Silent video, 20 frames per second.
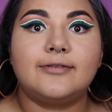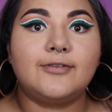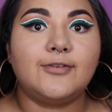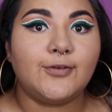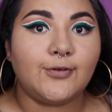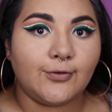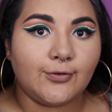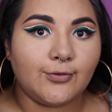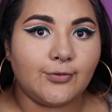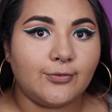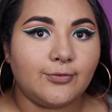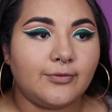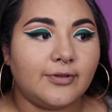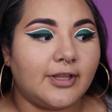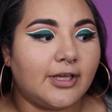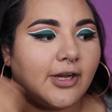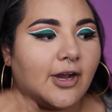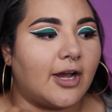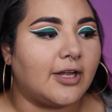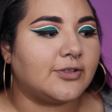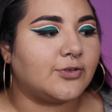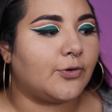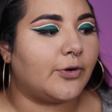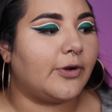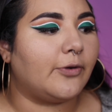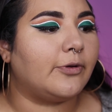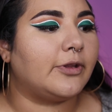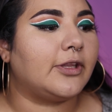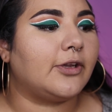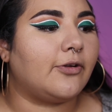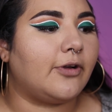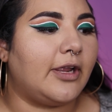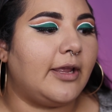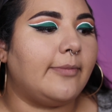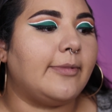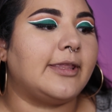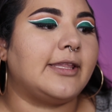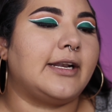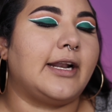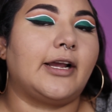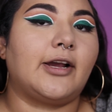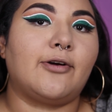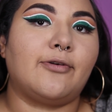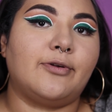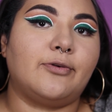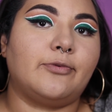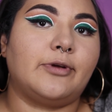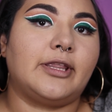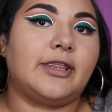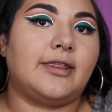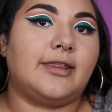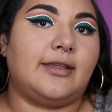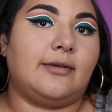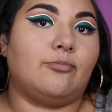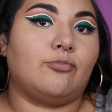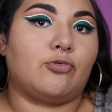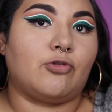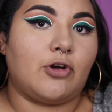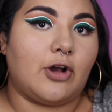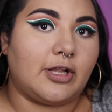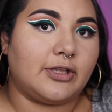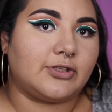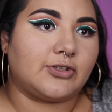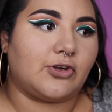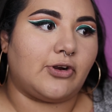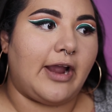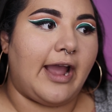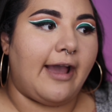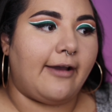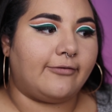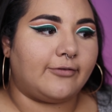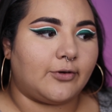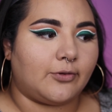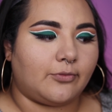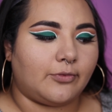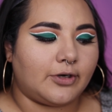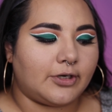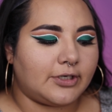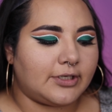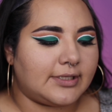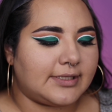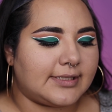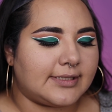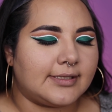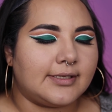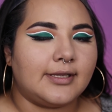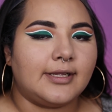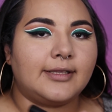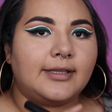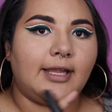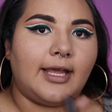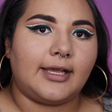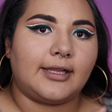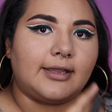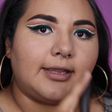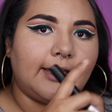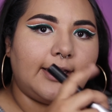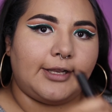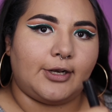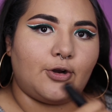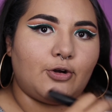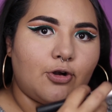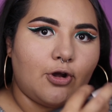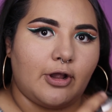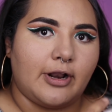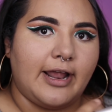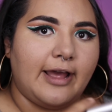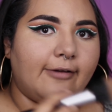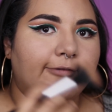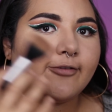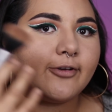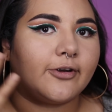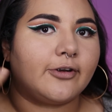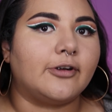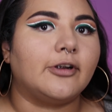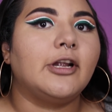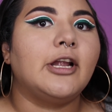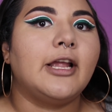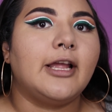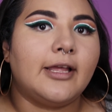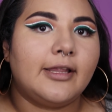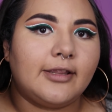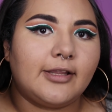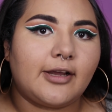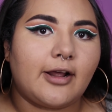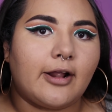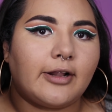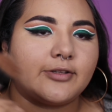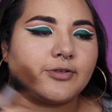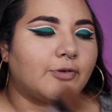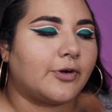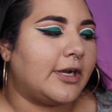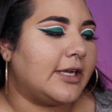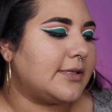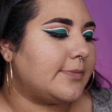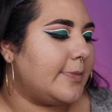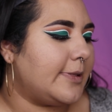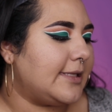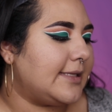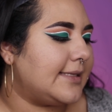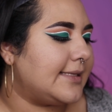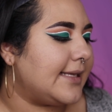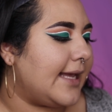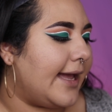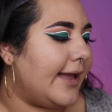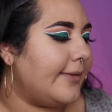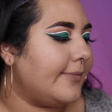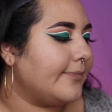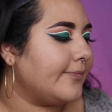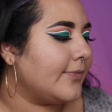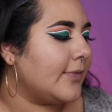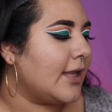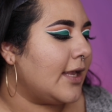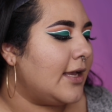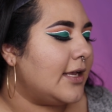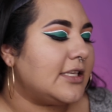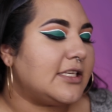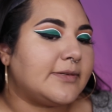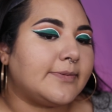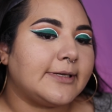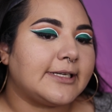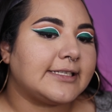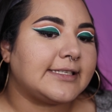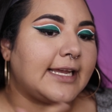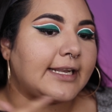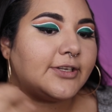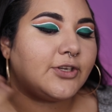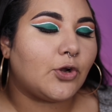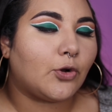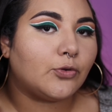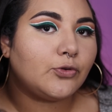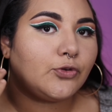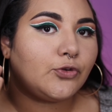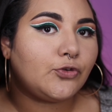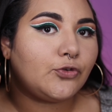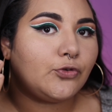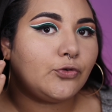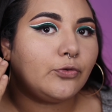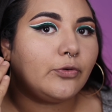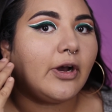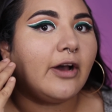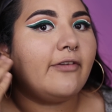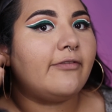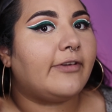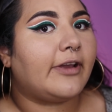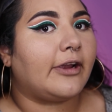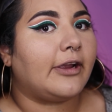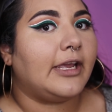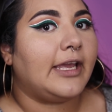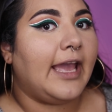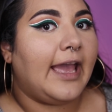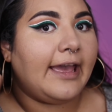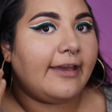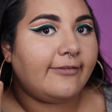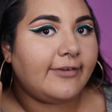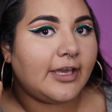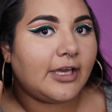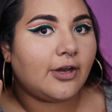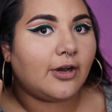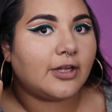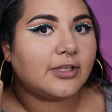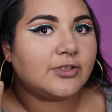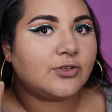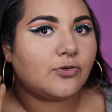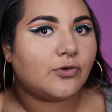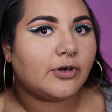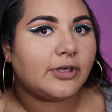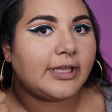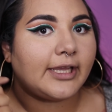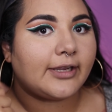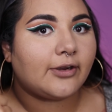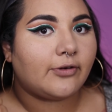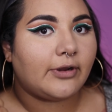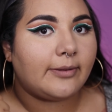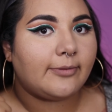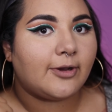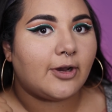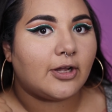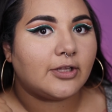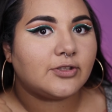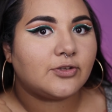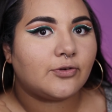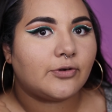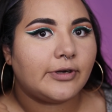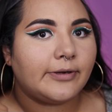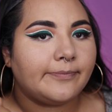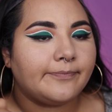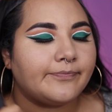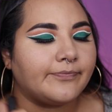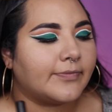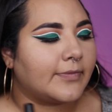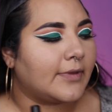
do the contouring with the cream and then I go in with the bronzer afterwards. Like later on after the contour has been set. Just because I don't do a very heavy contour, like cream contour.